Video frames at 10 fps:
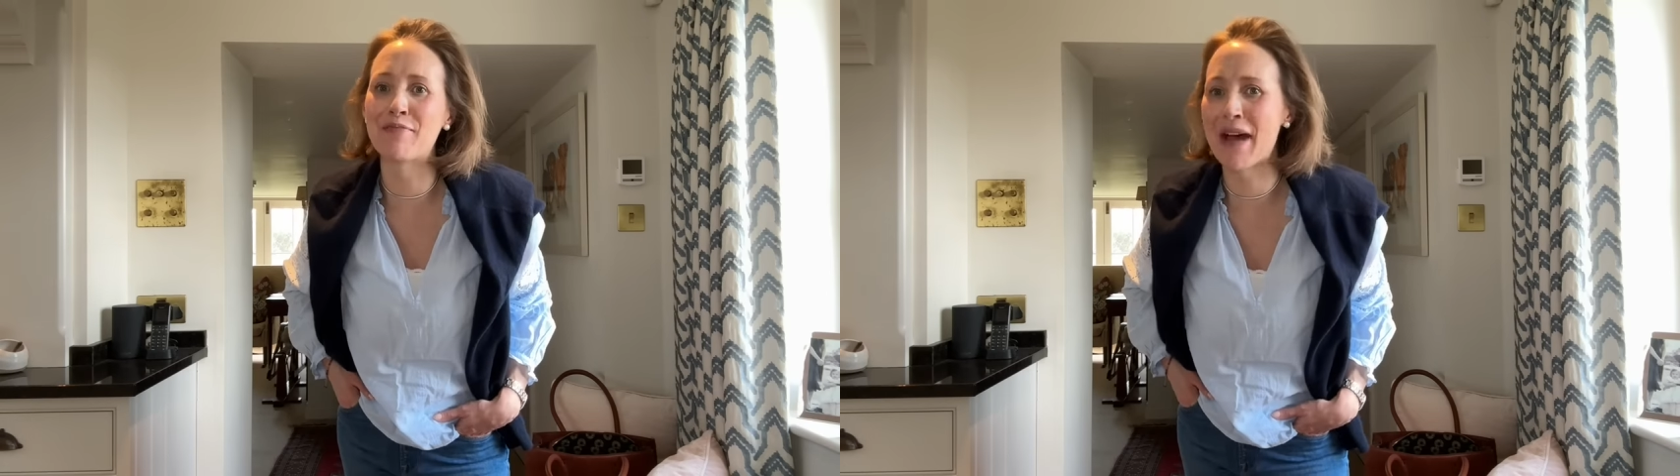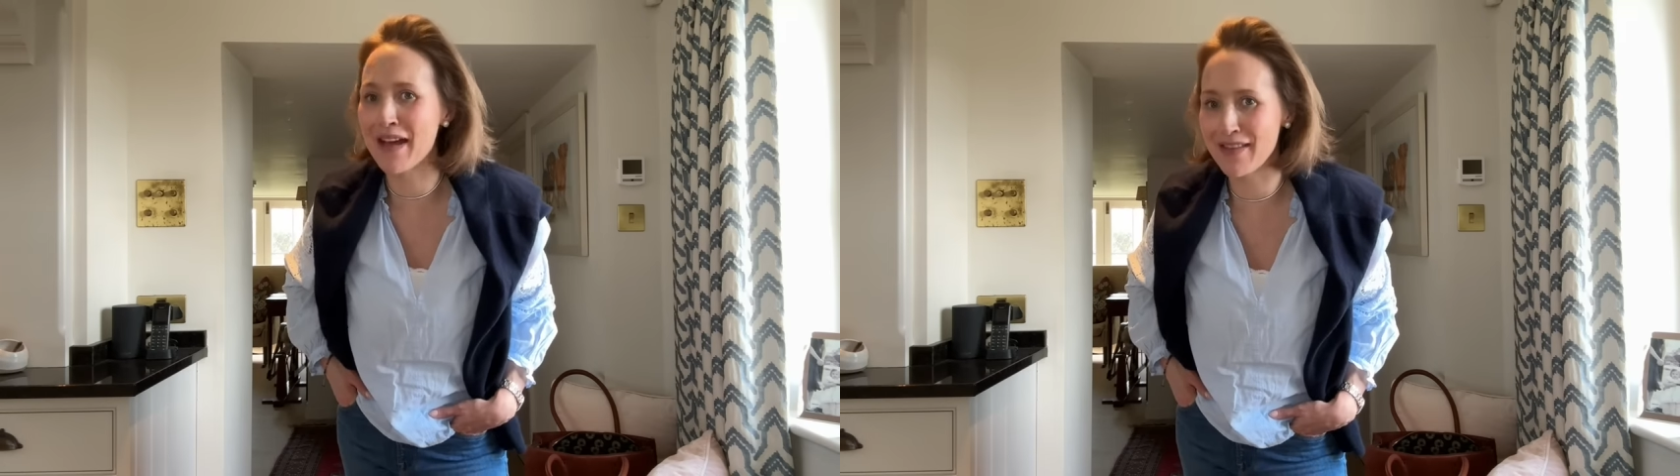
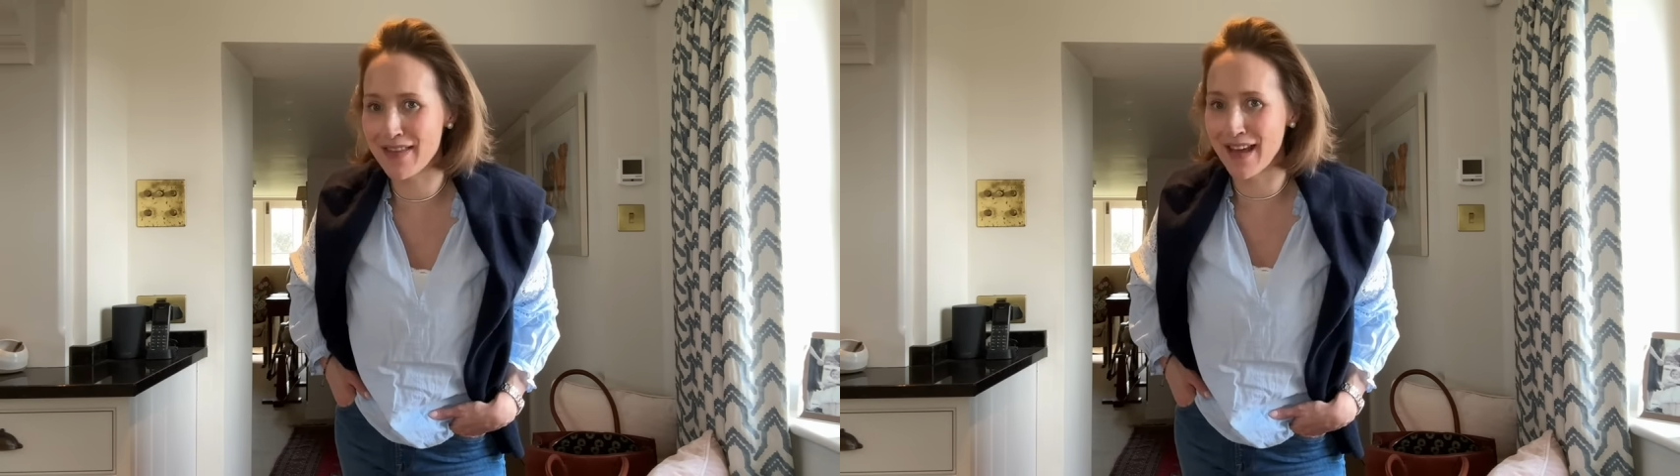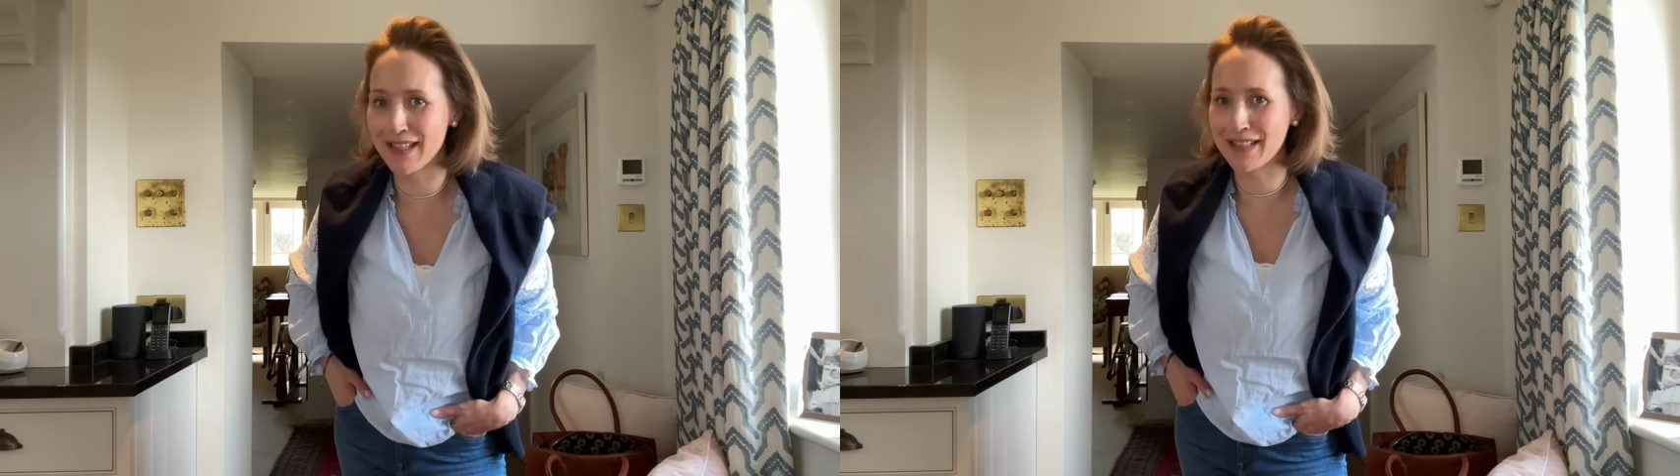about
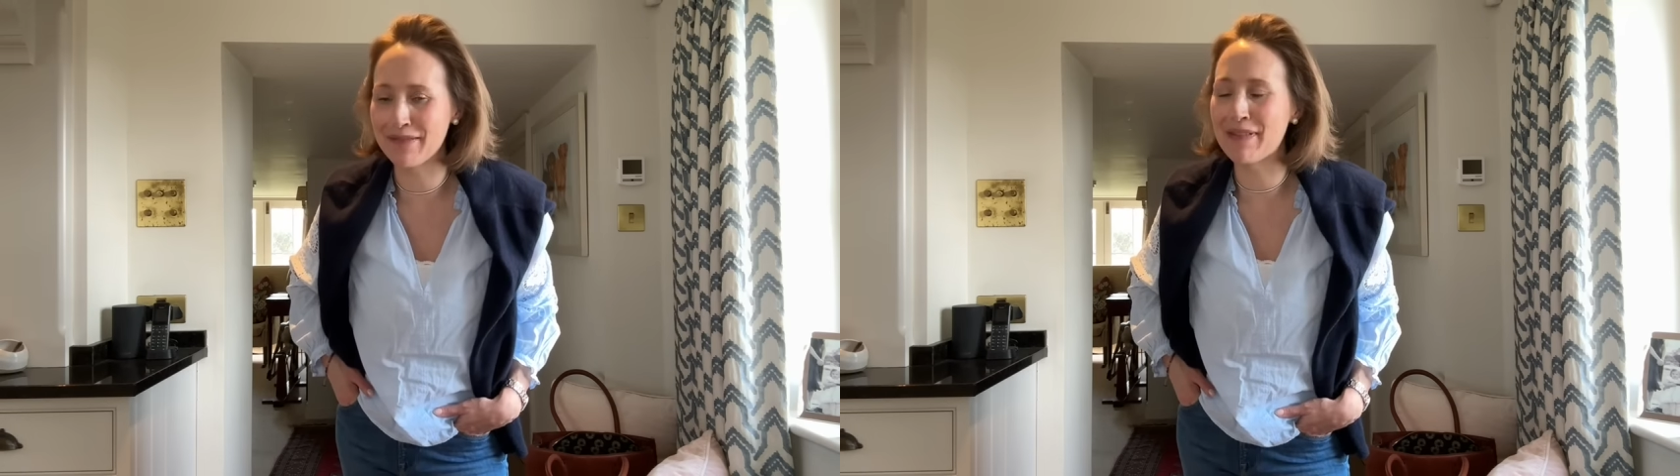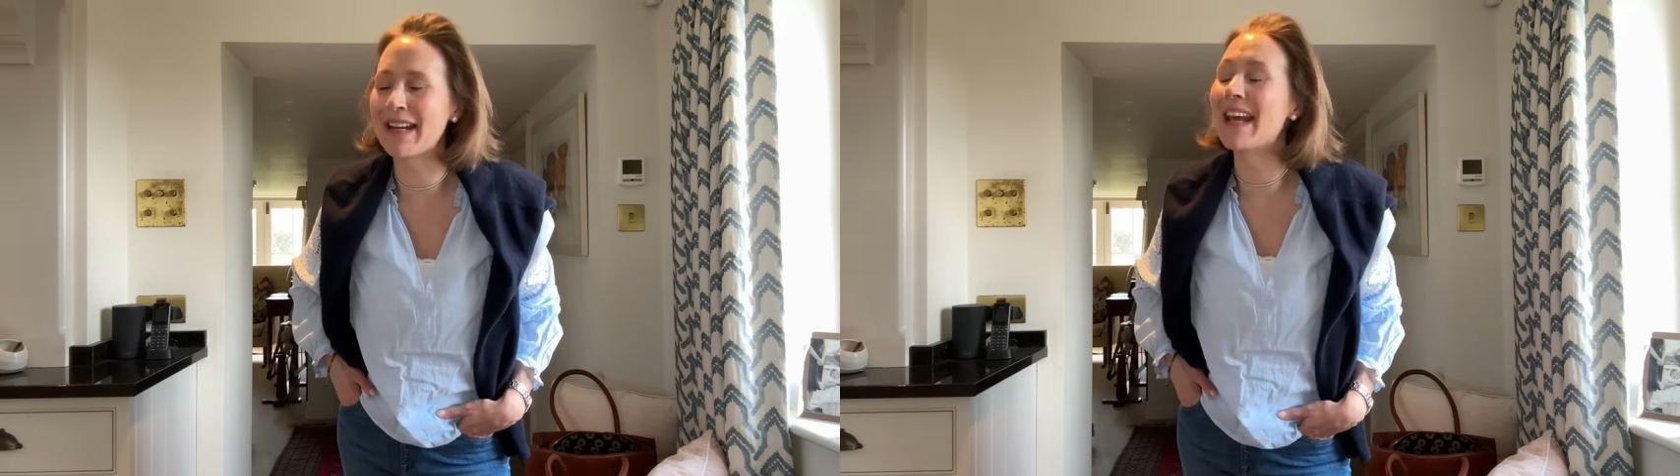30
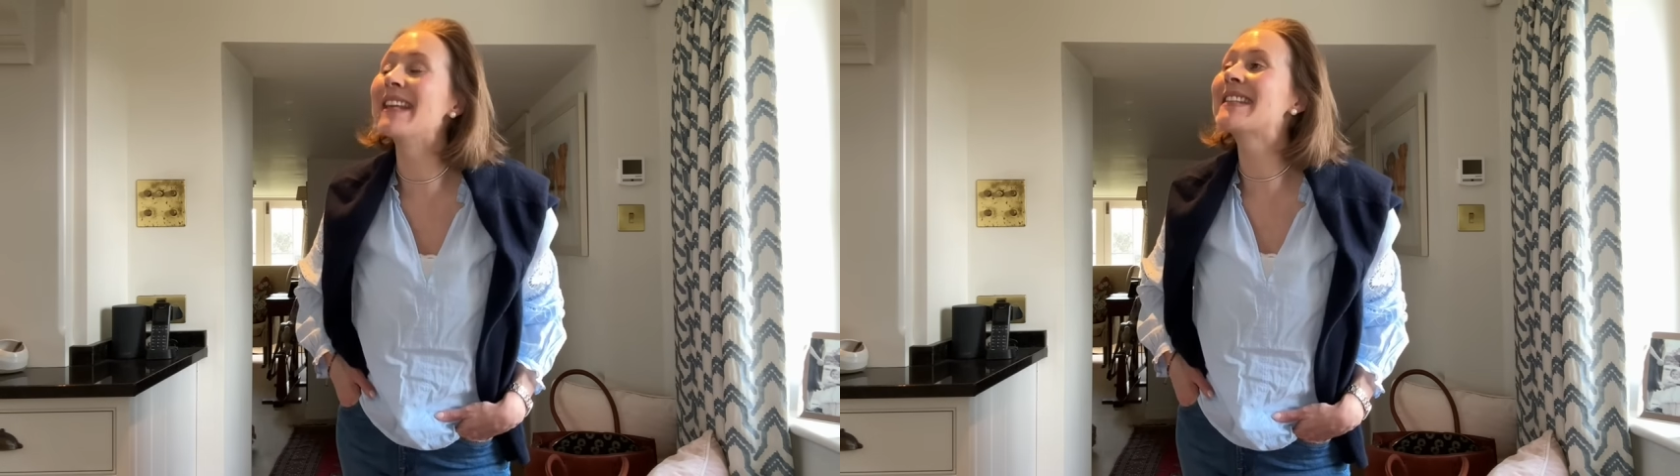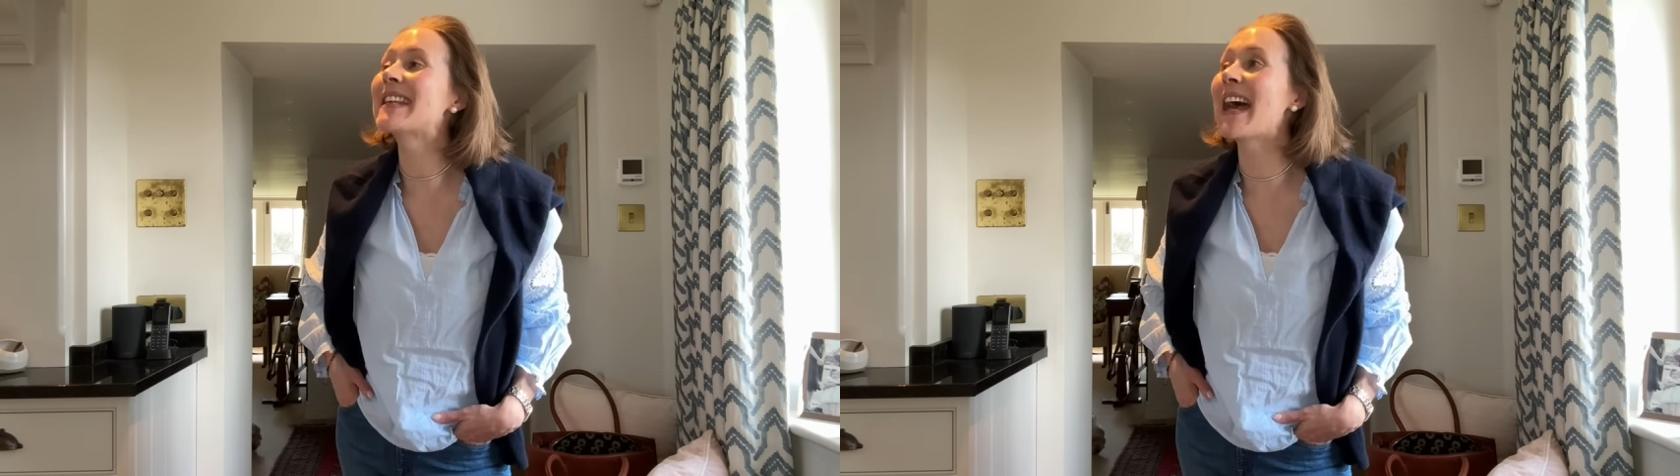minutes